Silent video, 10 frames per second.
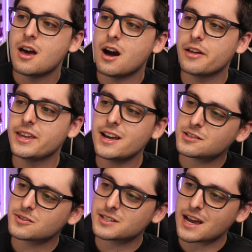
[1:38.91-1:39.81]
The
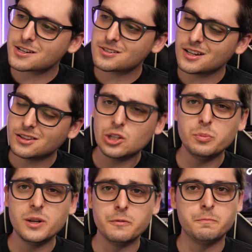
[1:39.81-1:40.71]
answer is actually a little
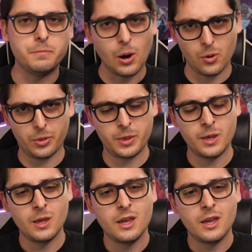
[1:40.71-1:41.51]
bit of both.